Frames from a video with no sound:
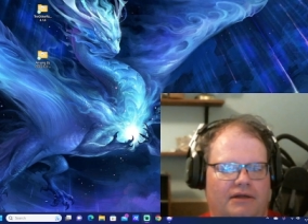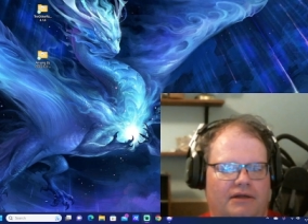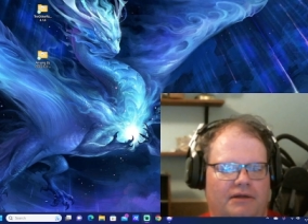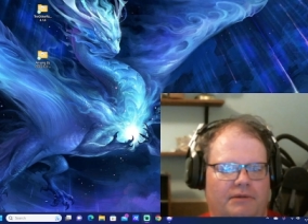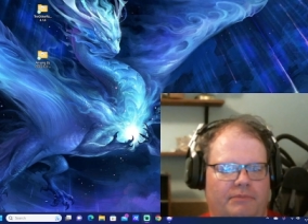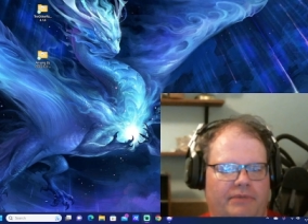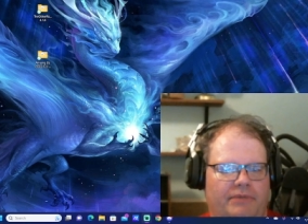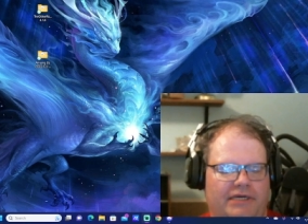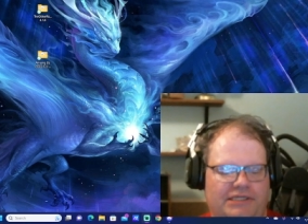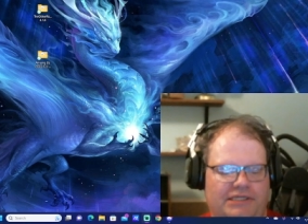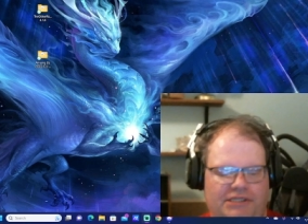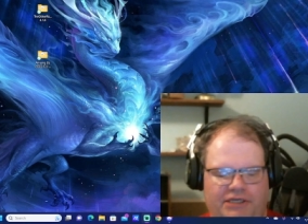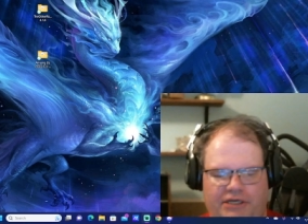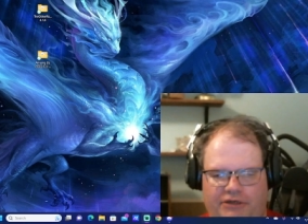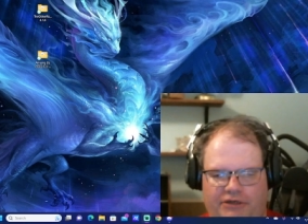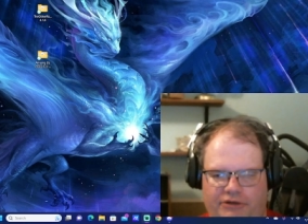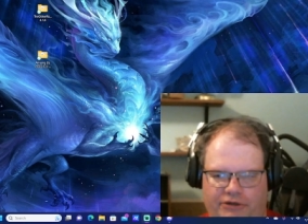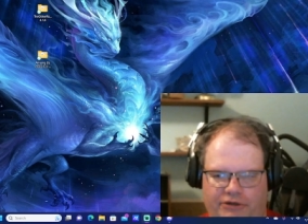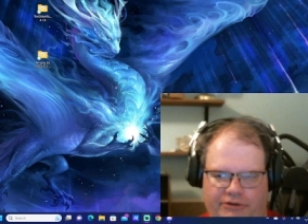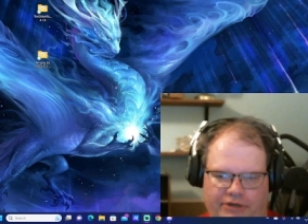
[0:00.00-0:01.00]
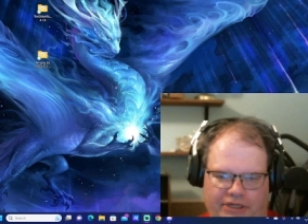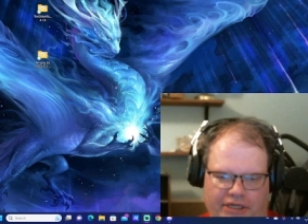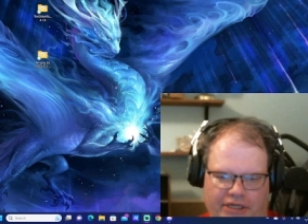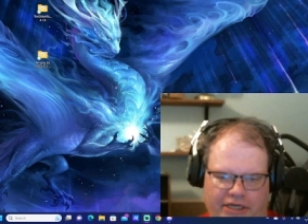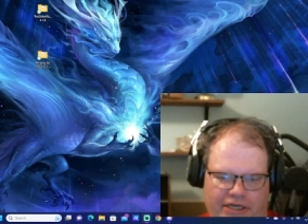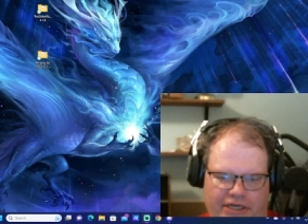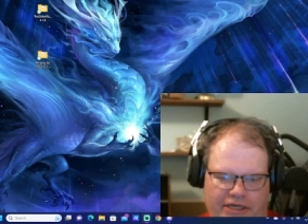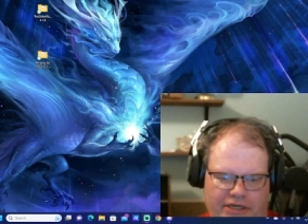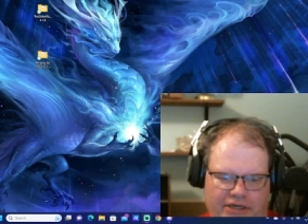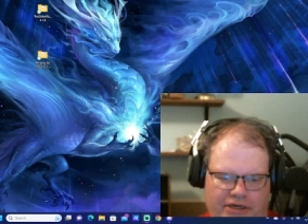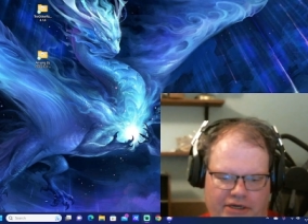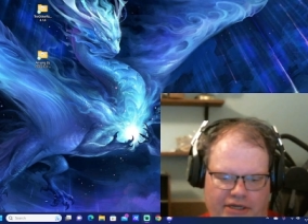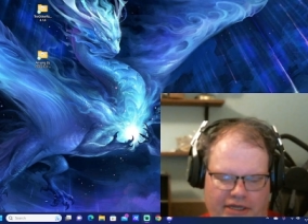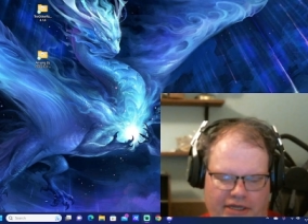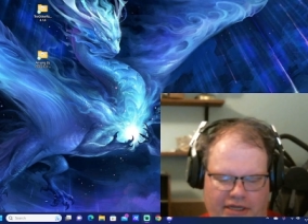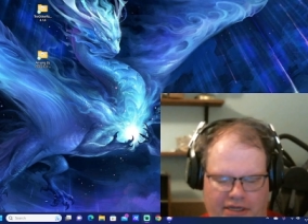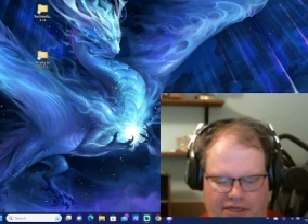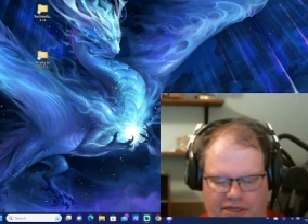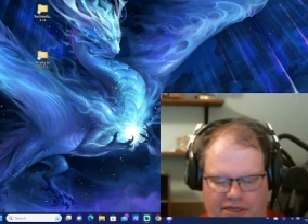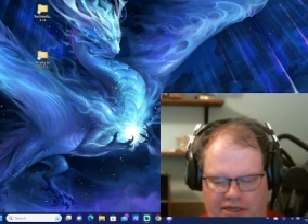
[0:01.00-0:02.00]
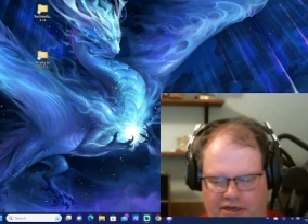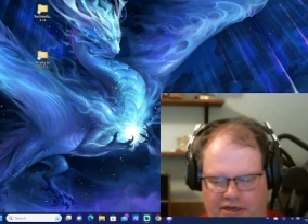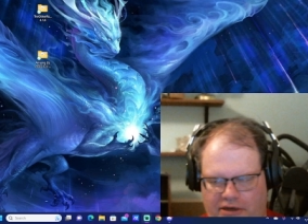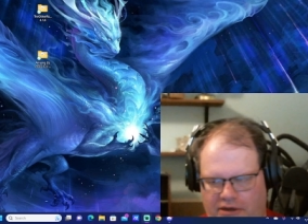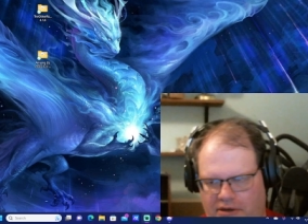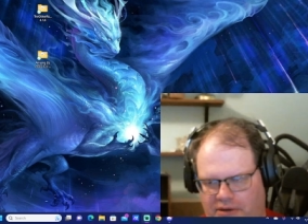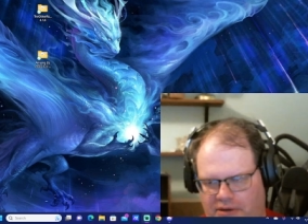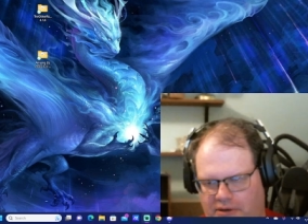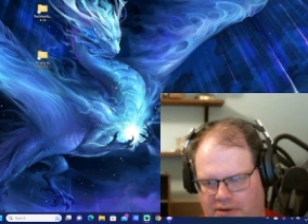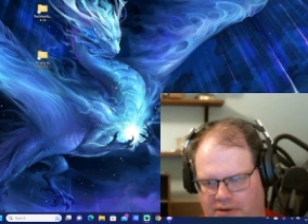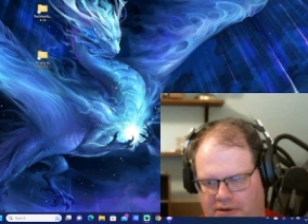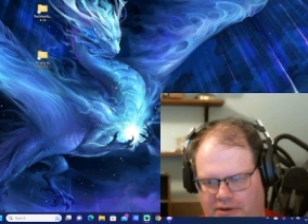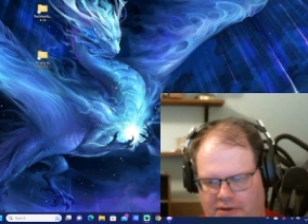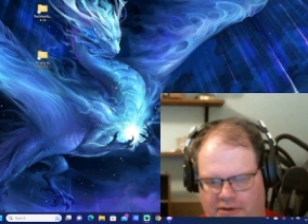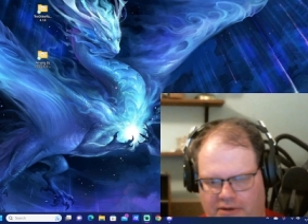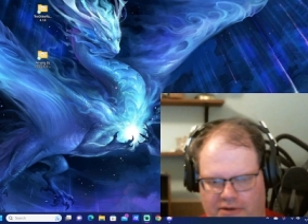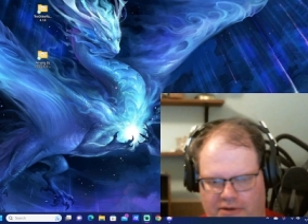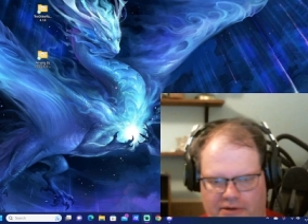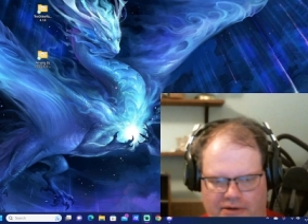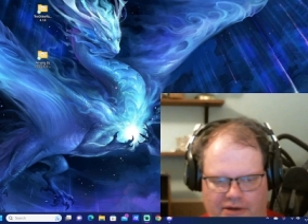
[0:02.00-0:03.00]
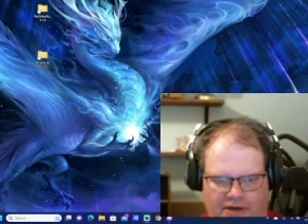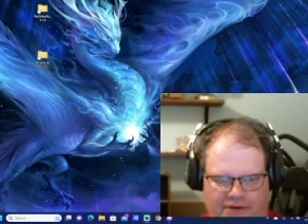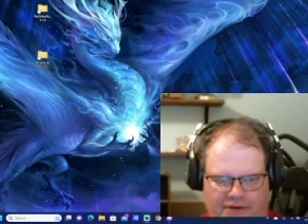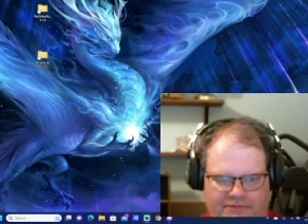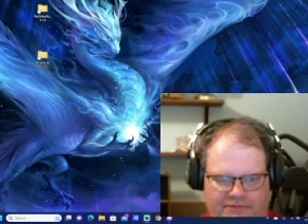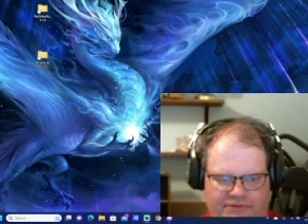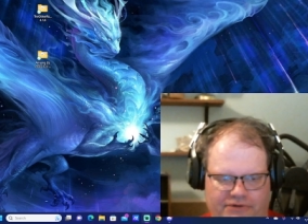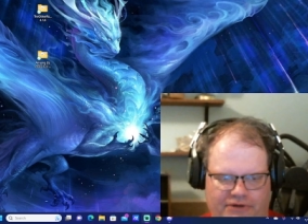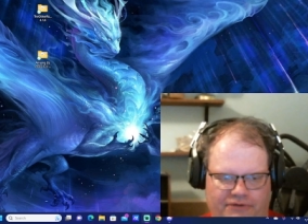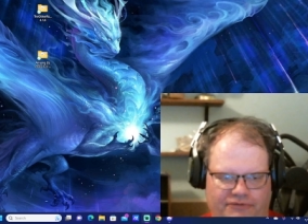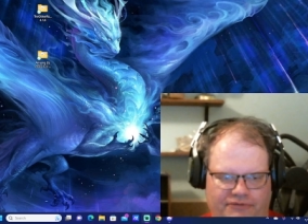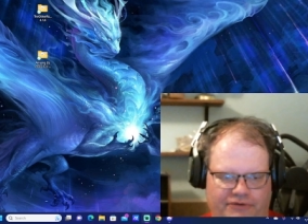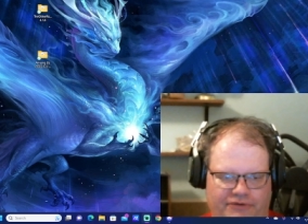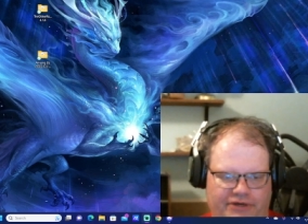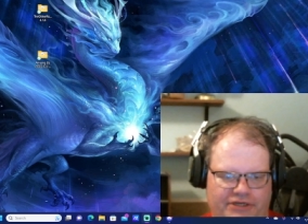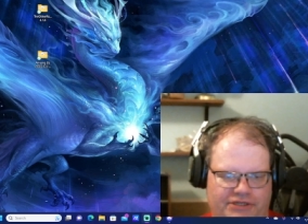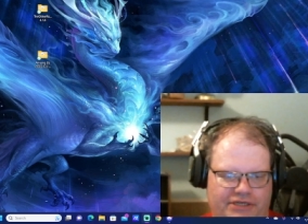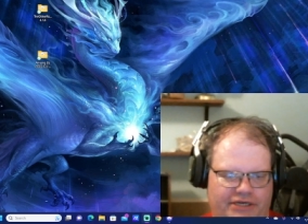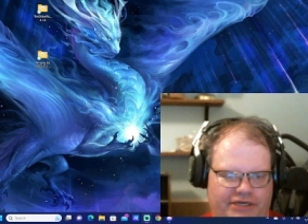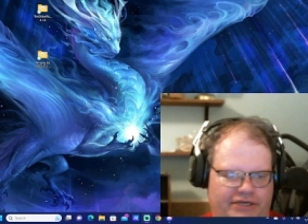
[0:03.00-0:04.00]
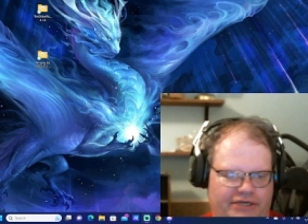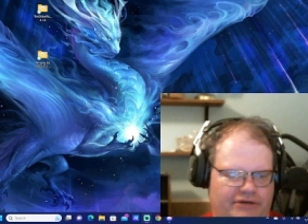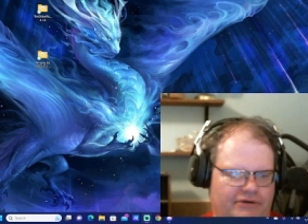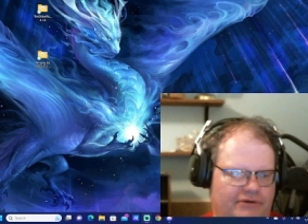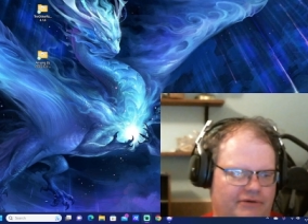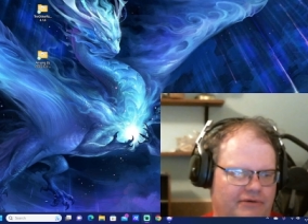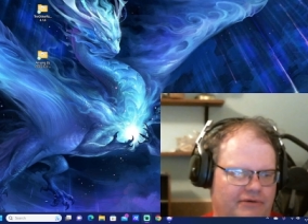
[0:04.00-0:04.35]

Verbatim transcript: basically, I'll do it again, and obviously freestyle.